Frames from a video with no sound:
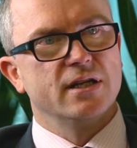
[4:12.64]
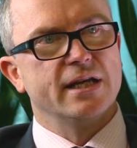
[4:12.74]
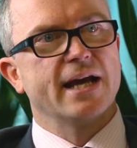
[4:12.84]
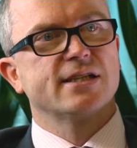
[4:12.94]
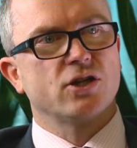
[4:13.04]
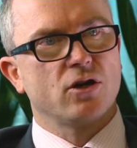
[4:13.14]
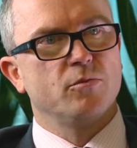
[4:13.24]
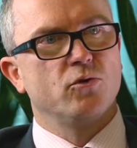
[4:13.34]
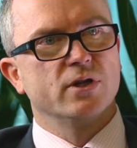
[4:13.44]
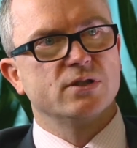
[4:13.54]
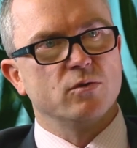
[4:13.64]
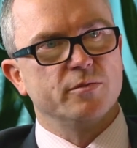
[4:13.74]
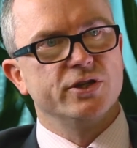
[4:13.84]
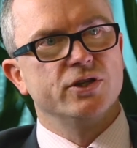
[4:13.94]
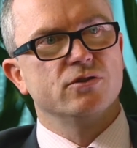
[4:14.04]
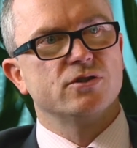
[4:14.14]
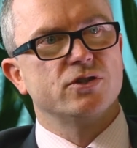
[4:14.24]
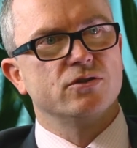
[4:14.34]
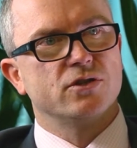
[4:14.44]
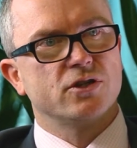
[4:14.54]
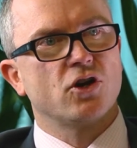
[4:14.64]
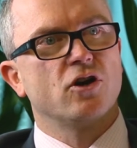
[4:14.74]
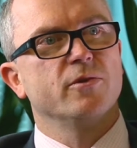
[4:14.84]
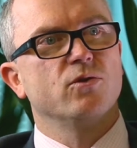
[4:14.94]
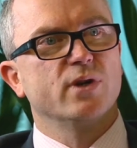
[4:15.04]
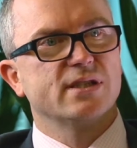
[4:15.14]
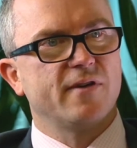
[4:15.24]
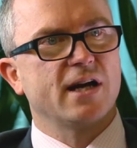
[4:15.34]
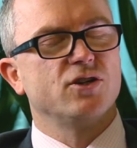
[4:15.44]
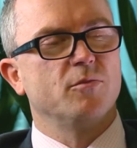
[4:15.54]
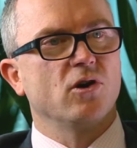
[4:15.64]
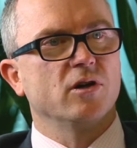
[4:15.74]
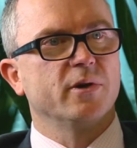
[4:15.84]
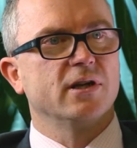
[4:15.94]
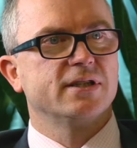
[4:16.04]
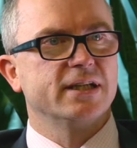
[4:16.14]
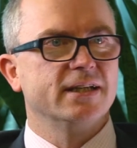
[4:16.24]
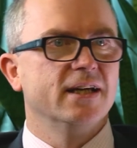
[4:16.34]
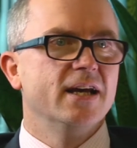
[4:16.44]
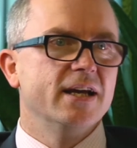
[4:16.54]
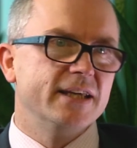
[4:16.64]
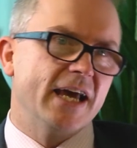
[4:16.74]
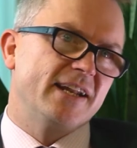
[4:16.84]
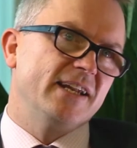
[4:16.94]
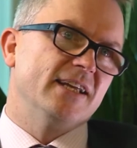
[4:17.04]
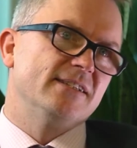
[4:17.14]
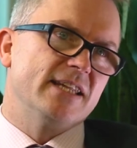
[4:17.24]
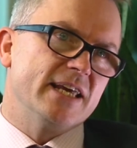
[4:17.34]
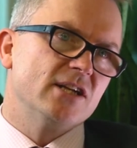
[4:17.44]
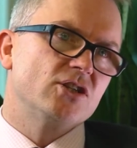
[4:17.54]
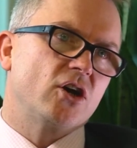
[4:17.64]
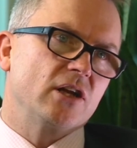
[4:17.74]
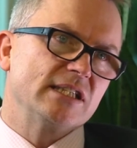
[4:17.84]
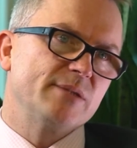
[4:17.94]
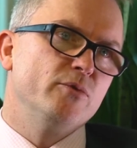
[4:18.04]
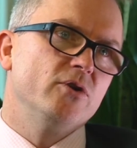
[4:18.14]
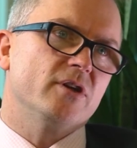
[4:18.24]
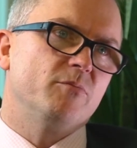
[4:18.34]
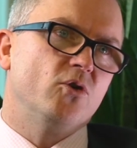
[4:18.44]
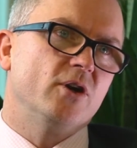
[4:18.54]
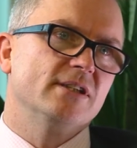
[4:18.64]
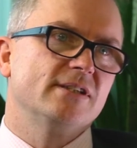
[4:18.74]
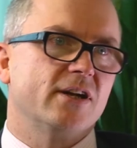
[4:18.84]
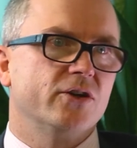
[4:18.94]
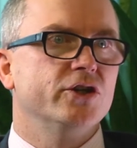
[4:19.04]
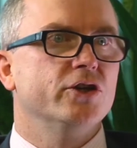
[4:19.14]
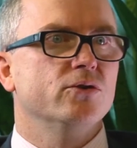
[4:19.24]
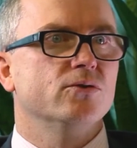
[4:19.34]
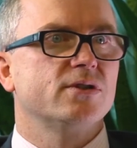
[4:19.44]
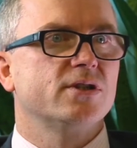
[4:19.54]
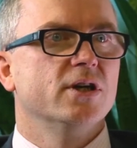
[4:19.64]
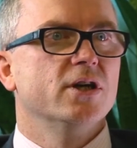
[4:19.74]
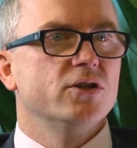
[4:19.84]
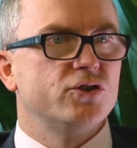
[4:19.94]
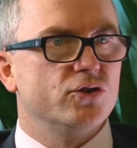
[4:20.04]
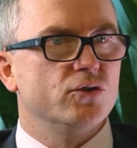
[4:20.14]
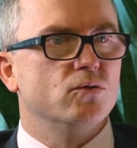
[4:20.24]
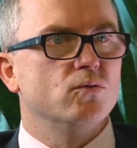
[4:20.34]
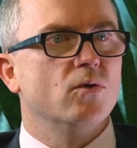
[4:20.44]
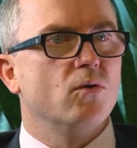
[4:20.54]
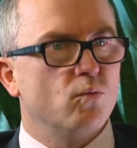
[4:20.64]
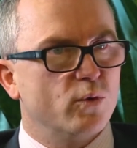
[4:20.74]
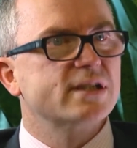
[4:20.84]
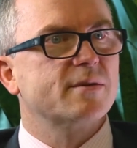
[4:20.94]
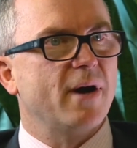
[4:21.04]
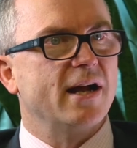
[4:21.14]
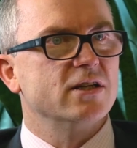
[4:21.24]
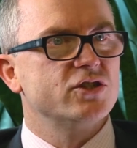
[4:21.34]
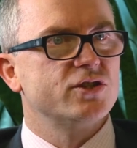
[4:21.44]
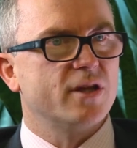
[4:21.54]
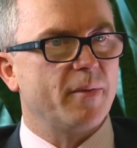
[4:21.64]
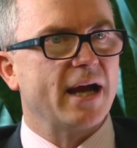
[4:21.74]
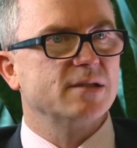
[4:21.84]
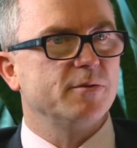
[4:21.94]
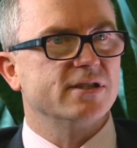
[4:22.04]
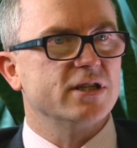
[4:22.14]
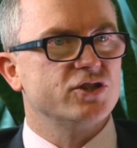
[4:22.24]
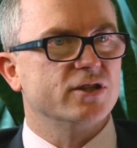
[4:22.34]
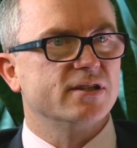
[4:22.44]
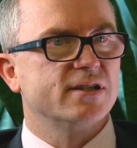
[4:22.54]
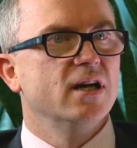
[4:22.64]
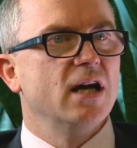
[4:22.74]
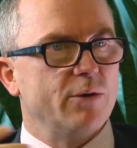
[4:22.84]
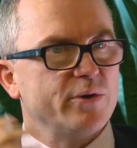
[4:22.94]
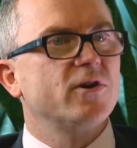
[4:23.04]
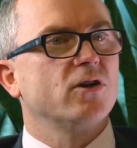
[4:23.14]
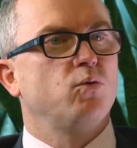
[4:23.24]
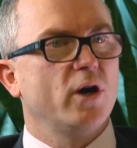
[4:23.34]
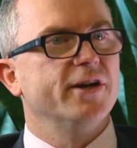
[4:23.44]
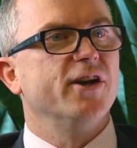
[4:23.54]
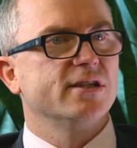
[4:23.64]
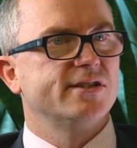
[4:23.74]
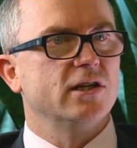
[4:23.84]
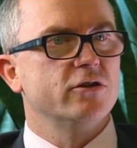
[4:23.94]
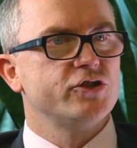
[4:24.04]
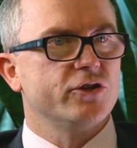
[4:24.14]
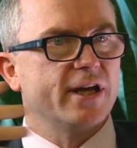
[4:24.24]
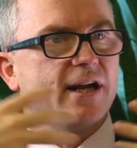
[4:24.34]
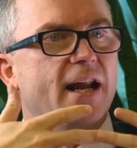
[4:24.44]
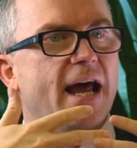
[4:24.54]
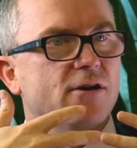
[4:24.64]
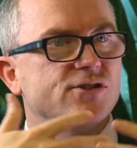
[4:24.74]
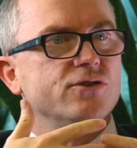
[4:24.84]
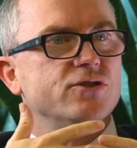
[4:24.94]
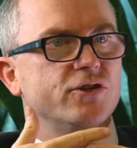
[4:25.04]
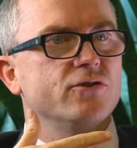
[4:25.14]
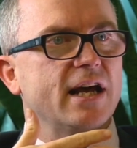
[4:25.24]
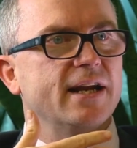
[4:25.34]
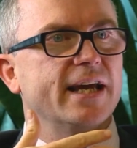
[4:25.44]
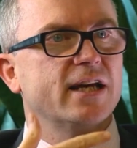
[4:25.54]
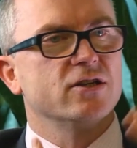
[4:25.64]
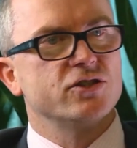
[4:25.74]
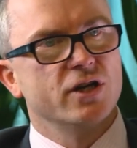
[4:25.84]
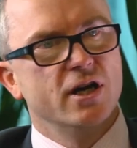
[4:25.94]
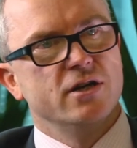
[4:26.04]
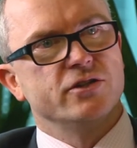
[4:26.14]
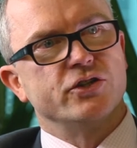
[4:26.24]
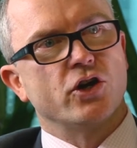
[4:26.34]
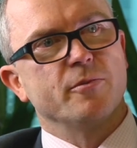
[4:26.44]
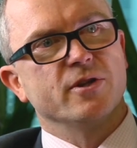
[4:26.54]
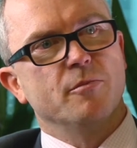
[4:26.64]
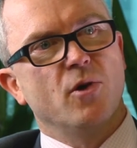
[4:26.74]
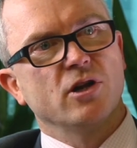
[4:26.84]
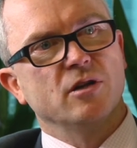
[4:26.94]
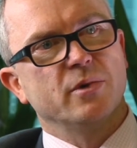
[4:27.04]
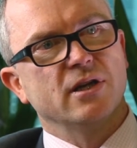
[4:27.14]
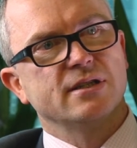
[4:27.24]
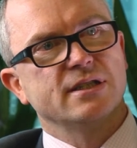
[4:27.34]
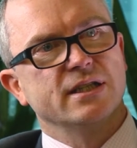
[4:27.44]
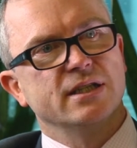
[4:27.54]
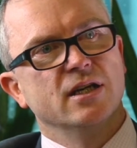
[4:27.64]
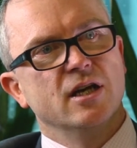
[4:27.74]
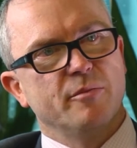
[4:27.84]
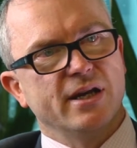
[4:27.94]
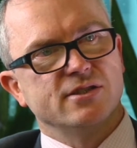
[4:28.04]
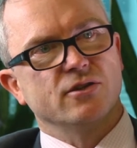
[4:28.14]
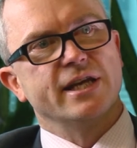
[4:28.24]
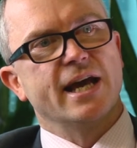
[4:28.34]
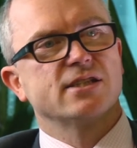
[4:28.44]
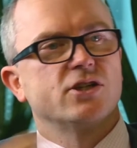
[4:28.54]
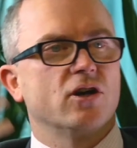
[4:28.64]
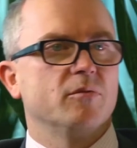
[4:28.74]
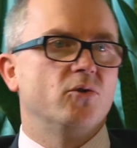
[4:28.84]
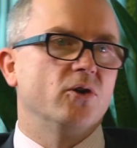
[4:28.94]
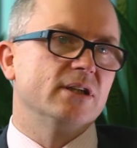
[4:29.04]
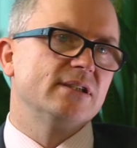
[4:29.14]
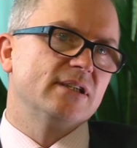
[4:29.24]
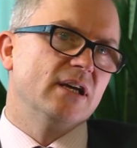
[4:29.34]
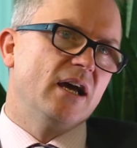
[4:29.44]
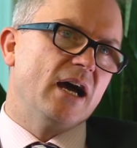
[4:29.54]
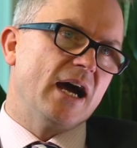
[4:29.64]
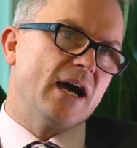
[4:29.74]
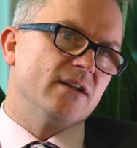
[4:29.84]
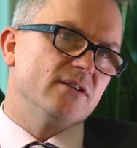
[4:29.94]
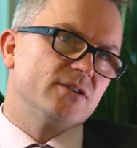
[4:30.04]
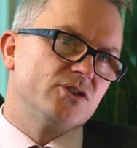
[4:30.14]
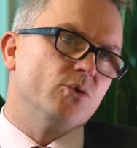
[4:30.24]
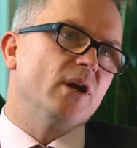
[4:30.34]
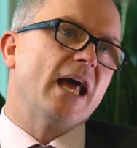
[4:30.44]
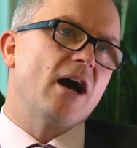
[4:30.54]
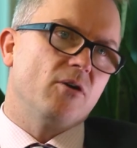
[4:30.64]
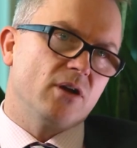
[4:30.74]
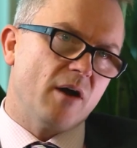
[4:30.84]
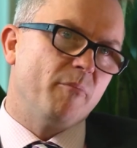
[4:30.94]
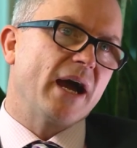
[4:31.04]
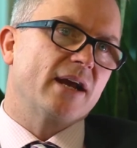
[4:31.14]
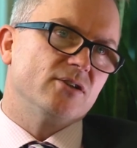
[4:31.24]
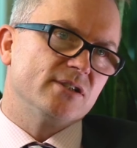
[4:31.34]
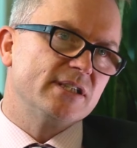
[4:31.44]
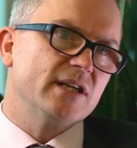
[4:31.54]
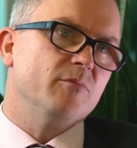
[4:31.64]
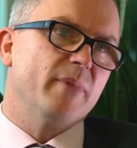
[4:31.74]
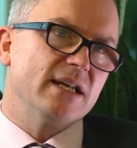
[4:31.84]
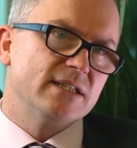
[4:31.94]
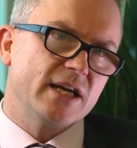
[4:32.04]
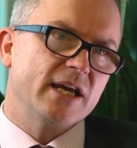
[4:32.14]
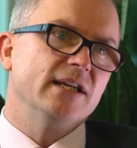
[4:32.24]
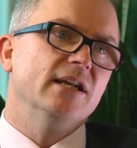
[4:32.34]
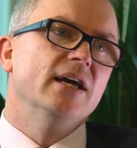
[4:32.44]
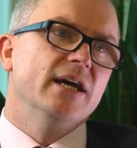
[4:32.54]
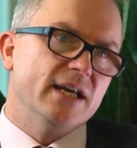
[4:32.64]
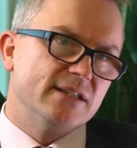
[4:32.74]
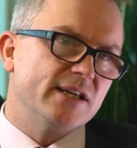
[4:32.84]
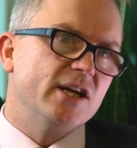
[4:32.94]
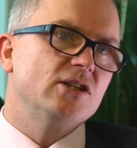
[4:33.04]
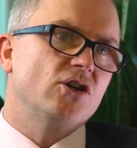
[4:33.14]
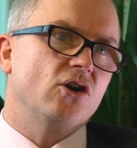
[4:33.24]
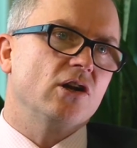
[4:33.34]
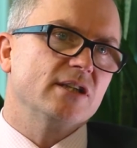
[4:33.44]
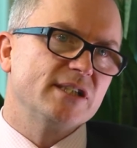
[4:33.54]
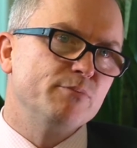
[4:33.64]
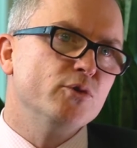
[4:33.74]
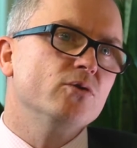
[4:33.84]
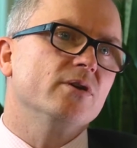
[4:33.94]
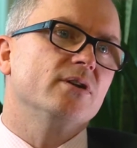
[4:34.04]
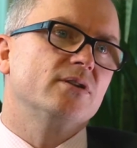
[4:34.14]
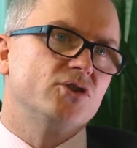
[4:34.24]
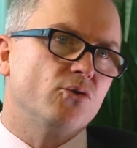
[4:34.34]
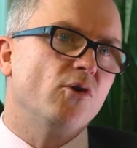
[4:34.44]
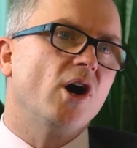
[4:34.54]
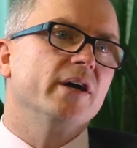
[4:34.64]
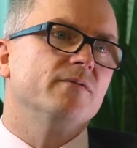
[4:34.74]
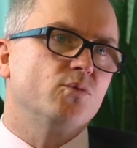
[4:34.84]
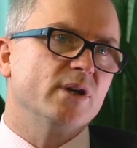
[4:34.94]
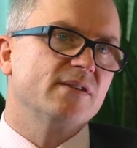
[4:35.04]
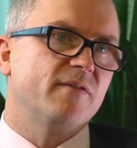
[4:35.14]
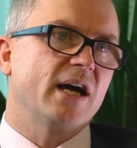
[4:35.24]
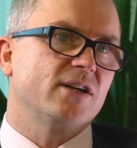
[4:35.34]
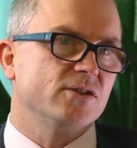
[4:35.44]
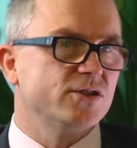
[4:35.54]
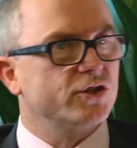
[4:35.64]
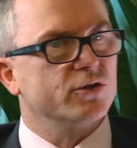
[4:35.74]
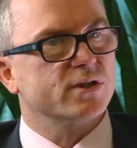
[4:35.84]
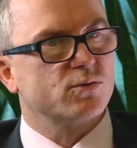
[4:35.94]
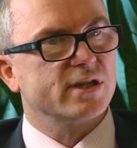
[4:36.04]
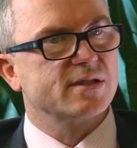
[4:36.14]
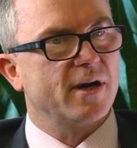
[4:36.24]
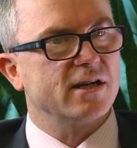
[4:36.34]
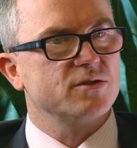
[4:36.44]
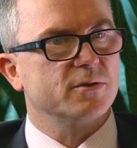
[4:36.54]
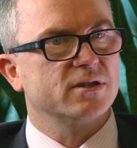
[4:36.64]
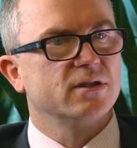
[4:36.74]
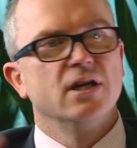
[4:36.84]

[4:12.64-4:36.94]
The external points will be used to determine risk factor modelability, yet it's the internal smoothed points that are used to risk manage the bank's positions. And we've got a quite a nice solution that allows you to do that linkage, determine the modelability based on the external points, and to allow a bank to still maintain its internal smoothed derived risk factors to do its risk management.